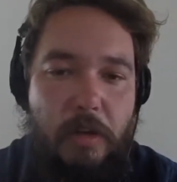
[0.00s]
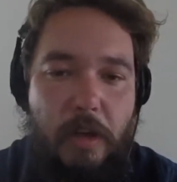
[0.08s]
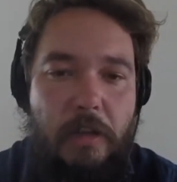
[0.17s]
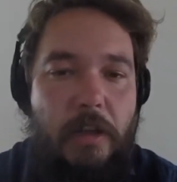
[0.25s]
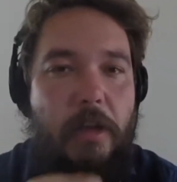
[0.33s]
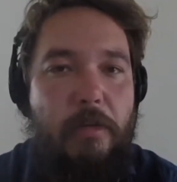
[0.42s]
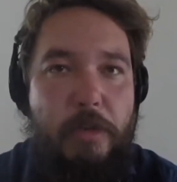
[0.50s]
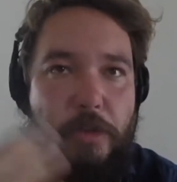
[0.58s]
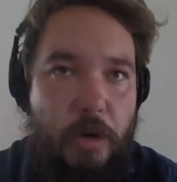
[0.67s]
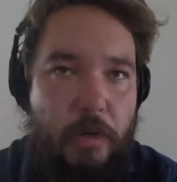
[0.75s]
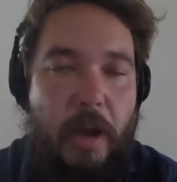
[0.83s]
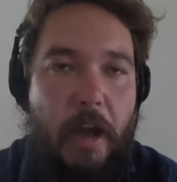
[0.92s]
And then with
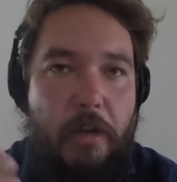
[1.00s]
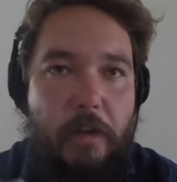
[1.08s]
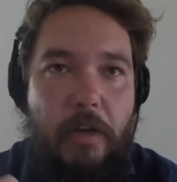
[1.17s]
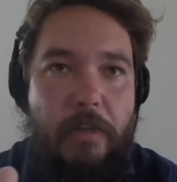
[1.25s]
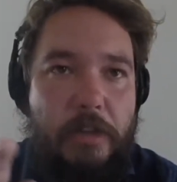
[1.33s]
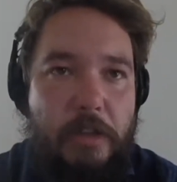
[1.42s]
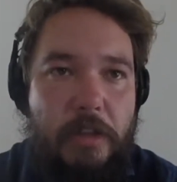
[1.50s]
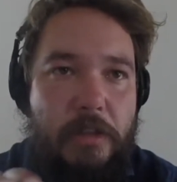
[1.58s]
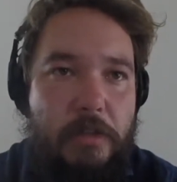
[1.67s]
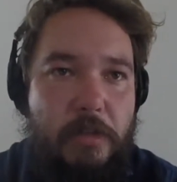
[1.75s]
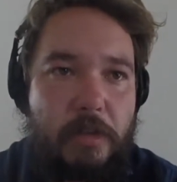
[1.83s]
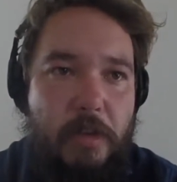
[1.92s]
Jhoira out, obviously
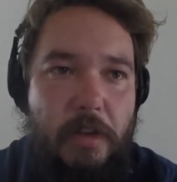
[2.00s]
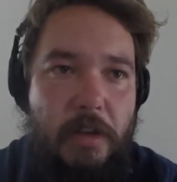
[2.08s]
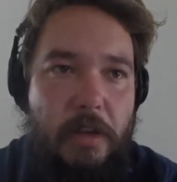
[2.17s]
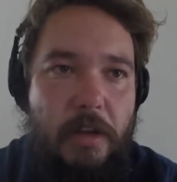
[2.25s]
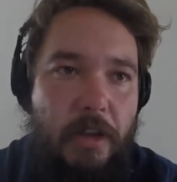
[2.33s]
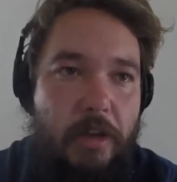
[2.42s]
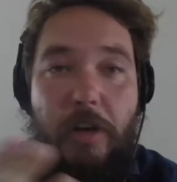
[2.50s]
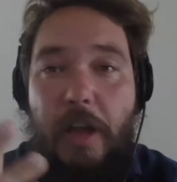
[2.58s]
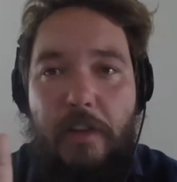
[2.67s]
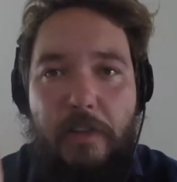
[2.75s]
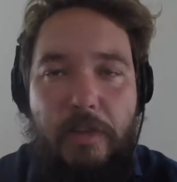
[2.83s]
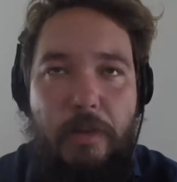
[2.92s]
you already
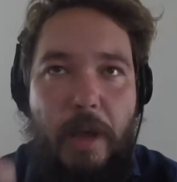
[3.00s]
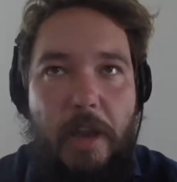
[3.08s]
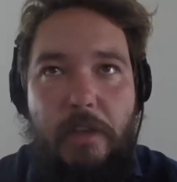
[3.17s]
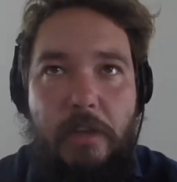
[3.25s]
have infinite mana,